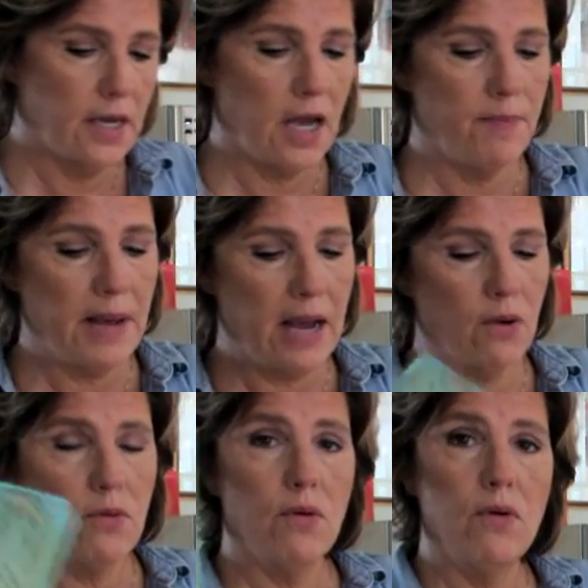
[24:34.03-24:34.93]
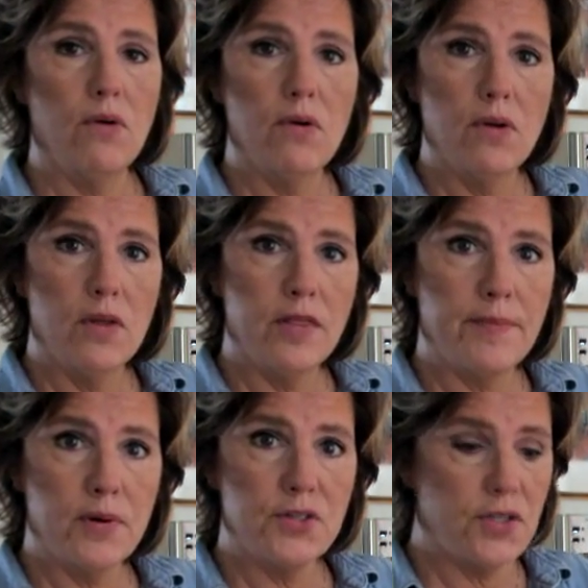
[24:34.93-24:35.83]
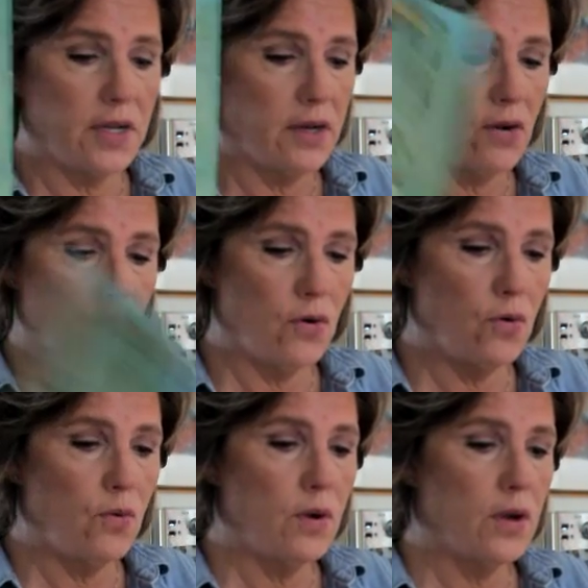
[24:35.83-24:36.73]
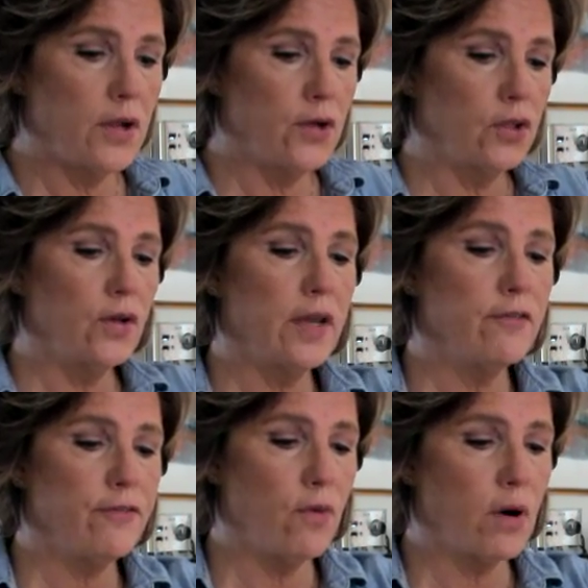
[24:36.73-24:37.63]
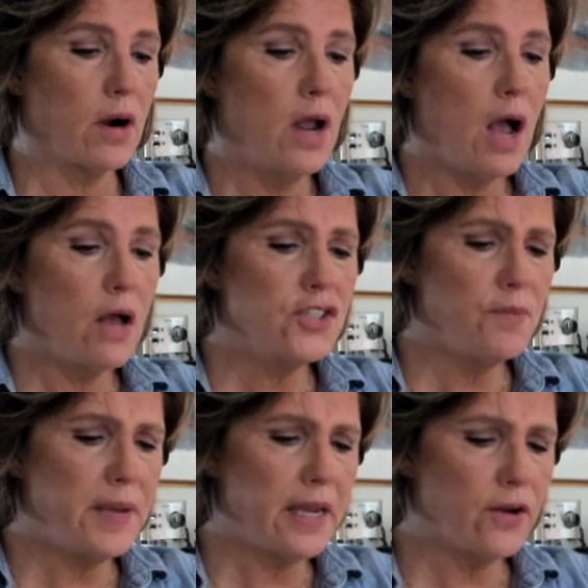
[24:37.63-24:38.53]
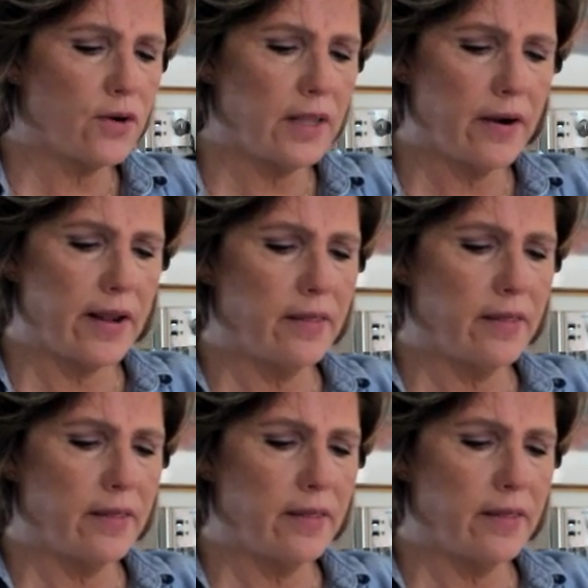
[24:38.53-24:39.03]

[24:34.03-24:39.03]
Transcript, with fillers: about the person who you're looking for. Also being in your clarity.